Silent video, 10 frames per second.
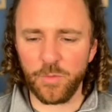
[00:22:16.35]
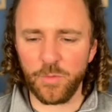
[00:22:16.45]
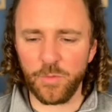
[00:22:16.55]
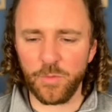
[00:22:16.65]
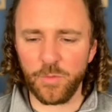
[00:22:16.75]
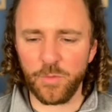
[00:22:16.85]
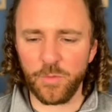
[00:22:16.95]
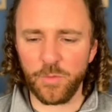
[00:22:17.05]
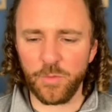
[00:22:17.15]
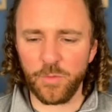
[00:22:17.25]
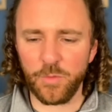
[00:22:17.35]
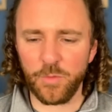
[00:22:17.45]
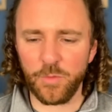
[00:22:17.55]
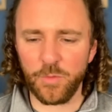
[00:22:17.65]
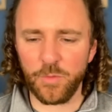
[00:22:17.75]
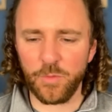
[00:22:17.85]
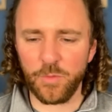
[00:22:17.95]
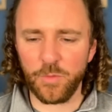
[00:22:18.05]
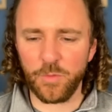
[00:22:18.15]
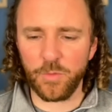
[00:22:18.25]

and character to our Tar Heel family.